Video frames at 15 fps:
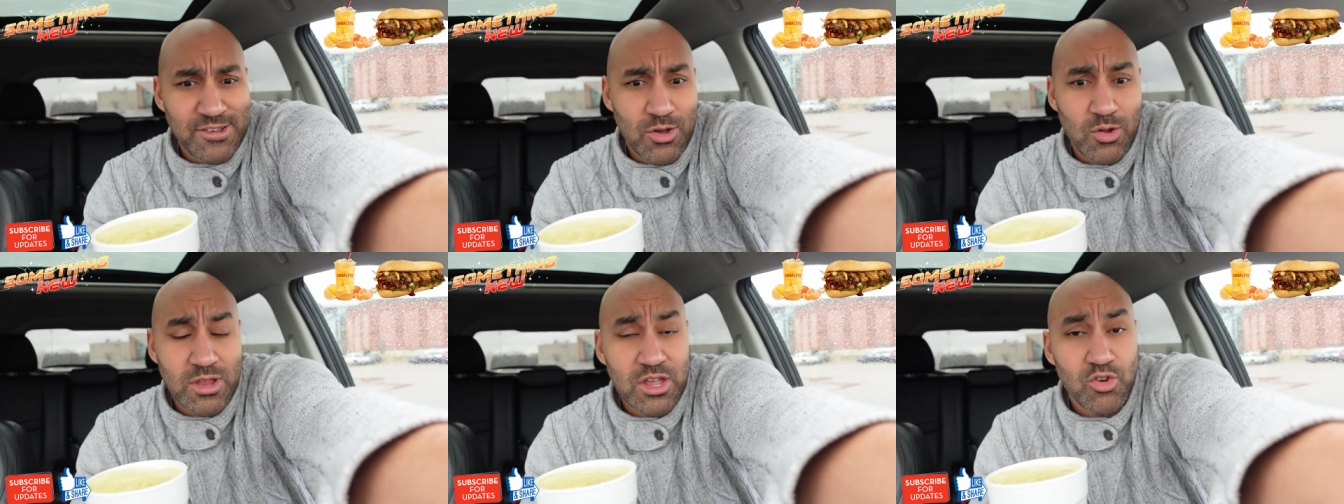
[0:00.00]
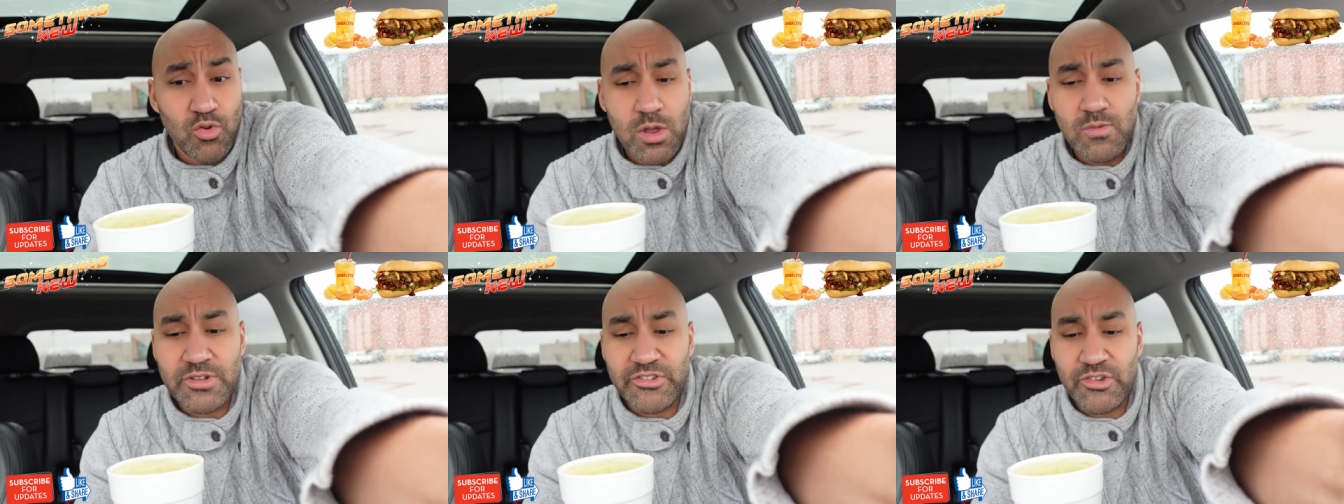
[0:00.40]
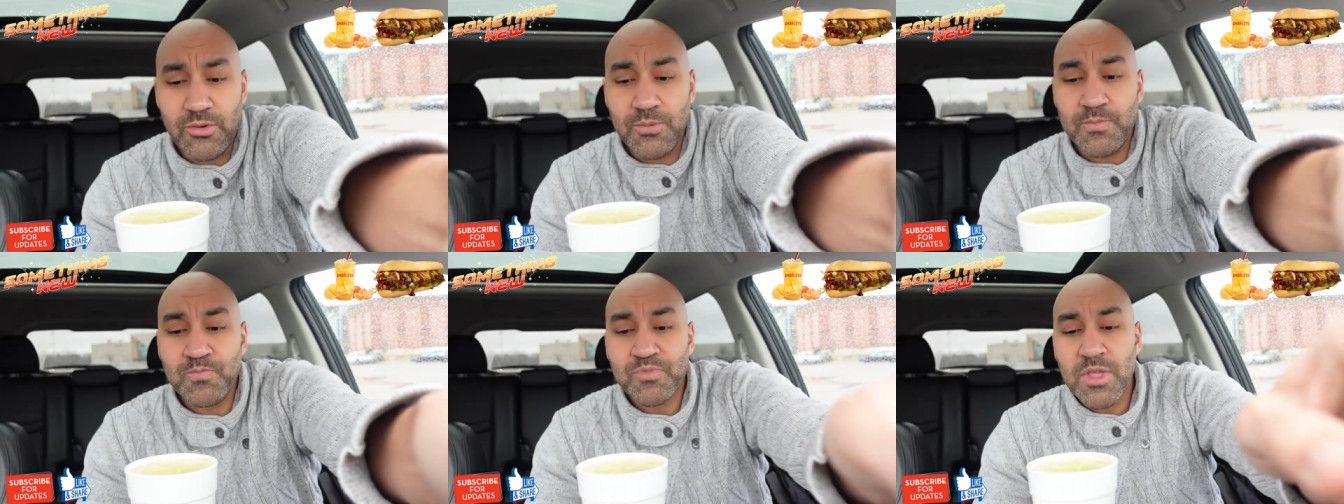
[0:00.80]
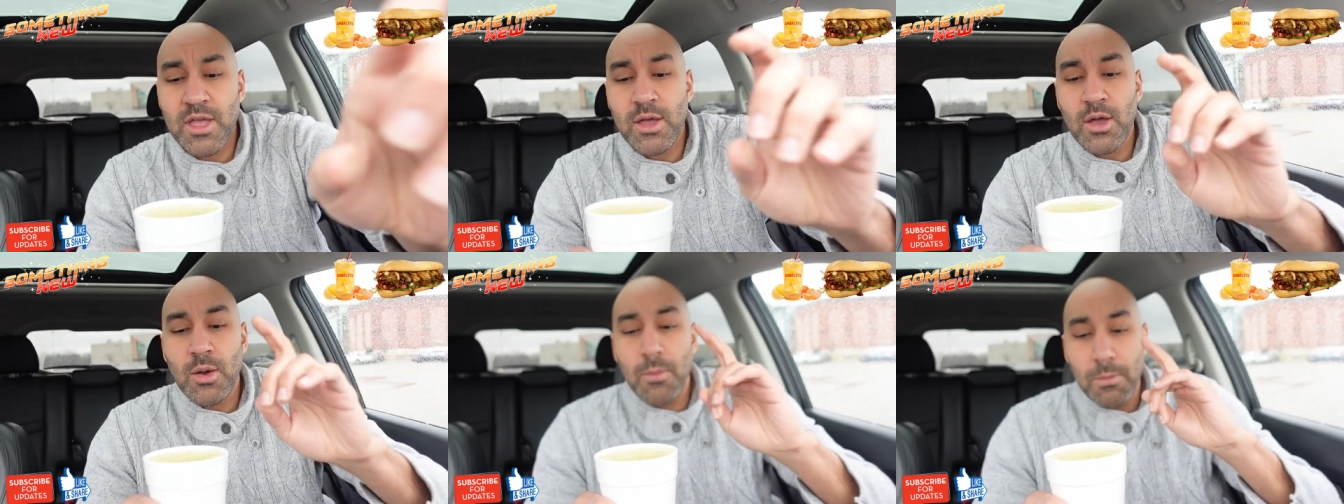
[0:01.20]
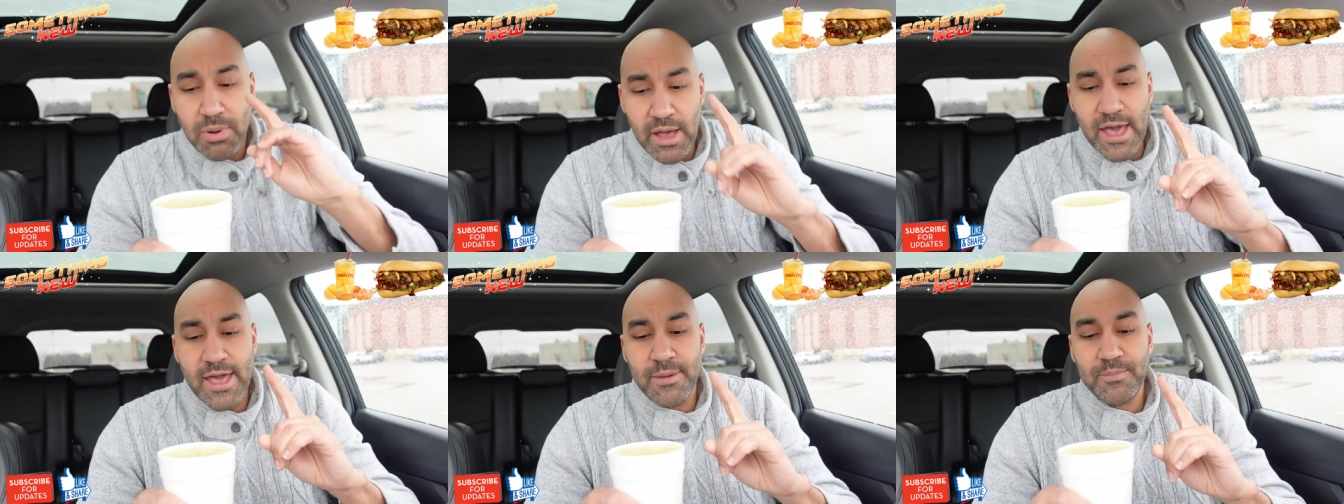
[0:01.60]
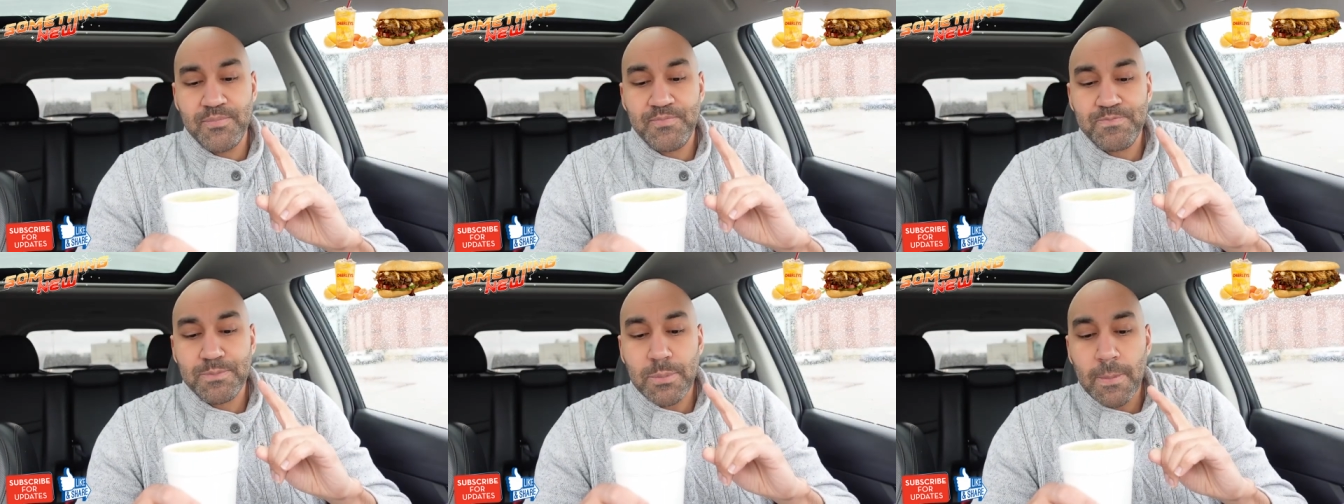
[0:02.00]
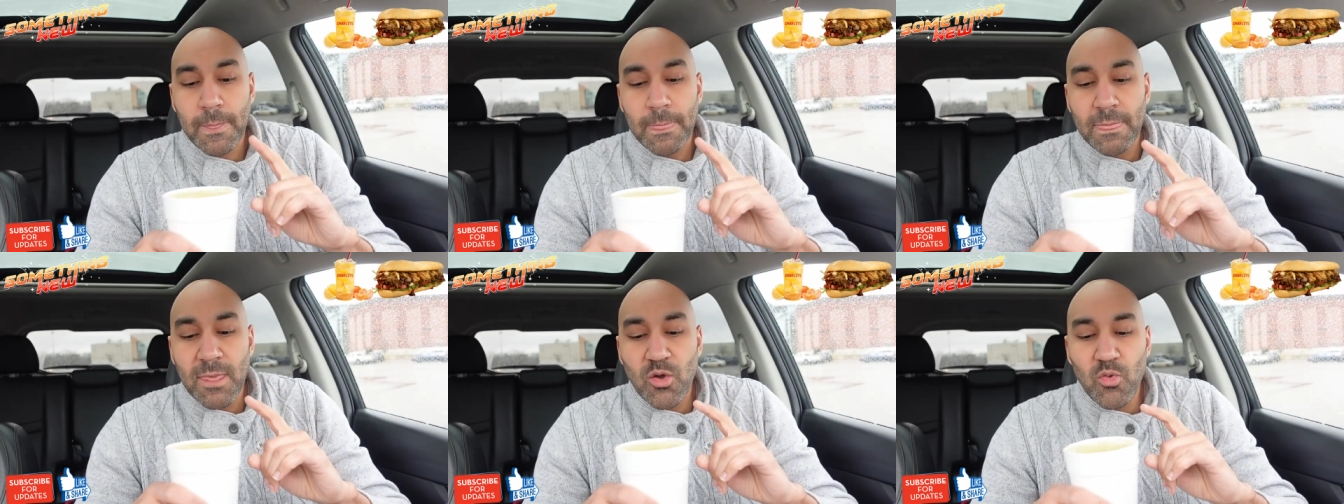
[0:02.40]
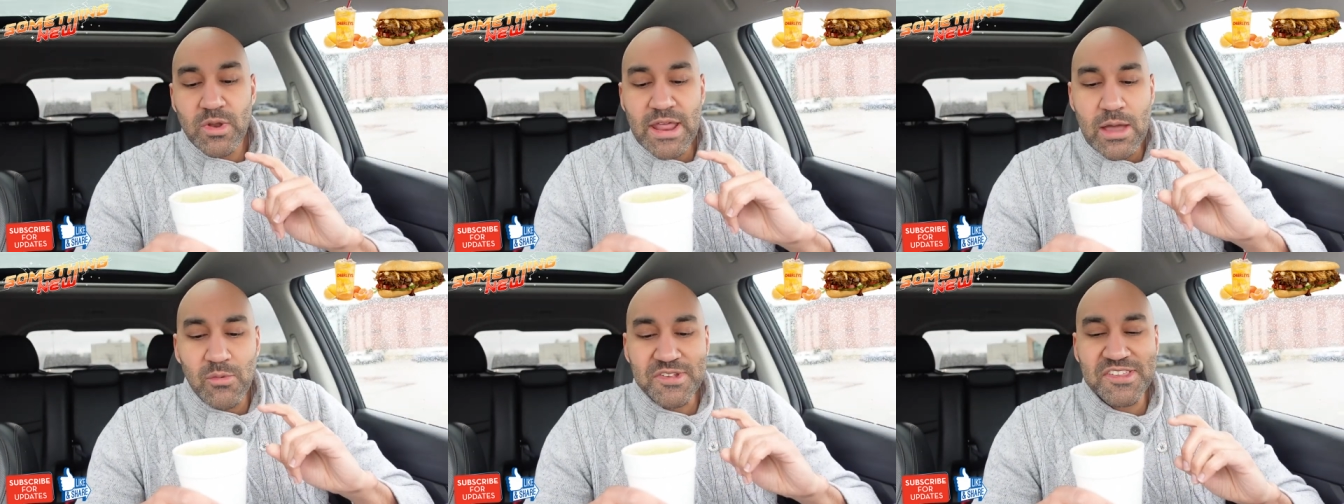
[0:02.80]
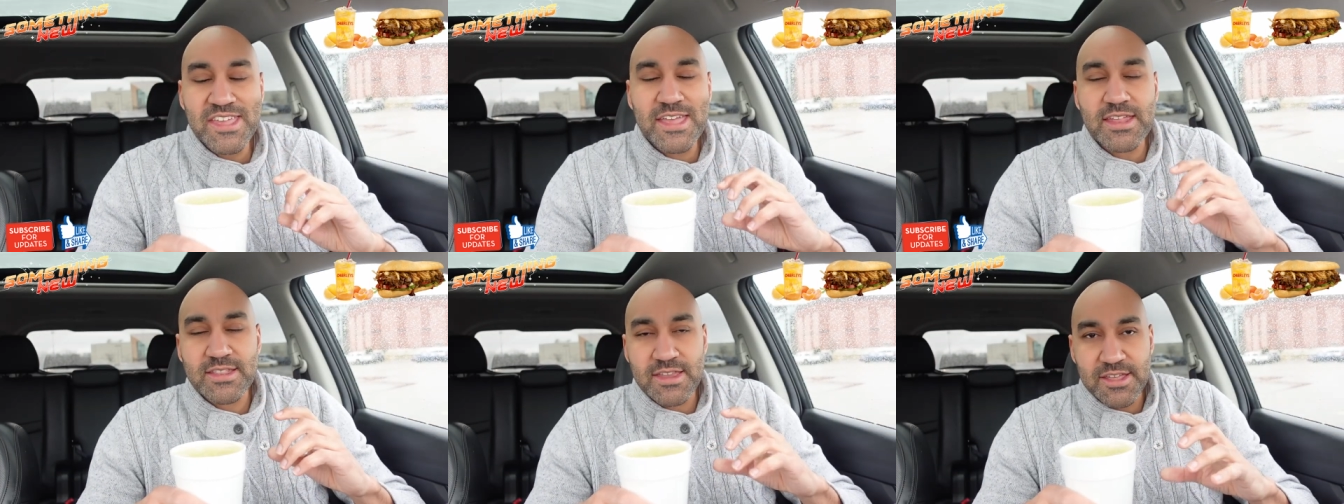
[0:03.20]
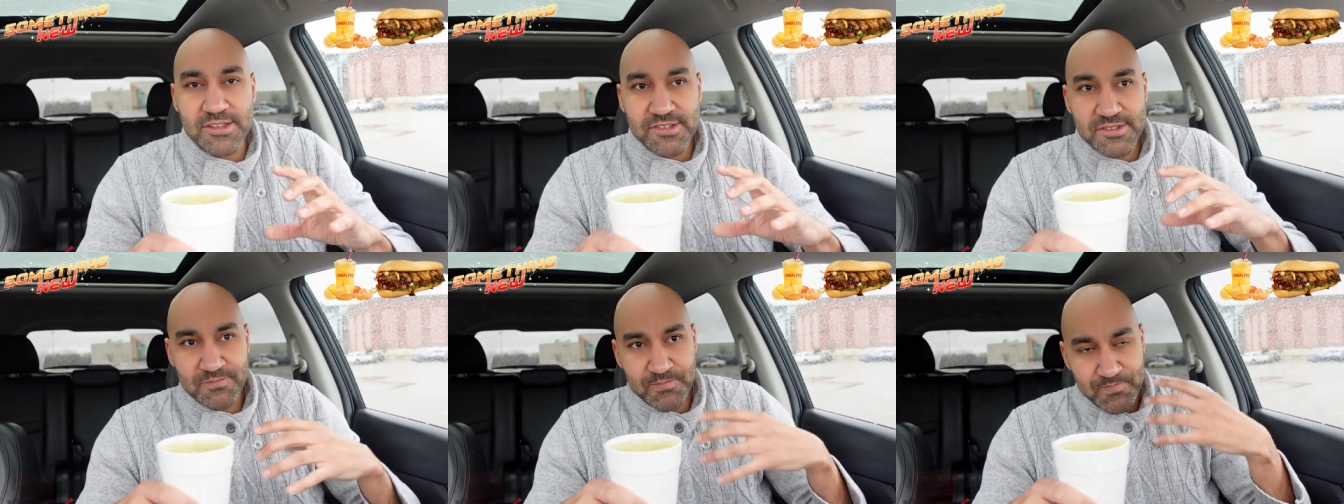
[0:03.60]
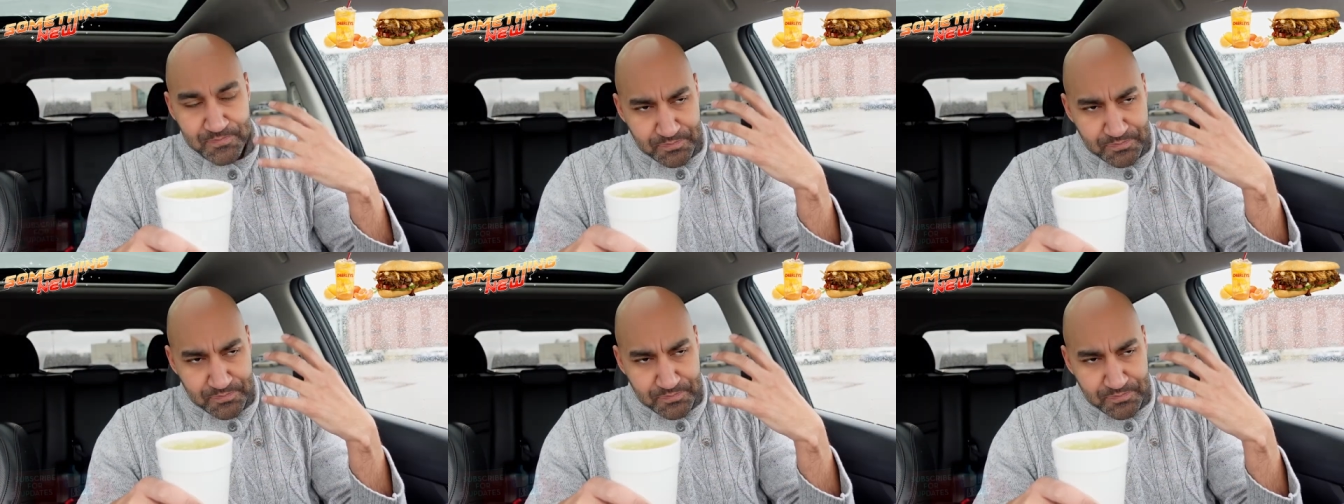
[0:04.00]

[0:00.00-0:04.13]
totally agree with you. But when I was getting this,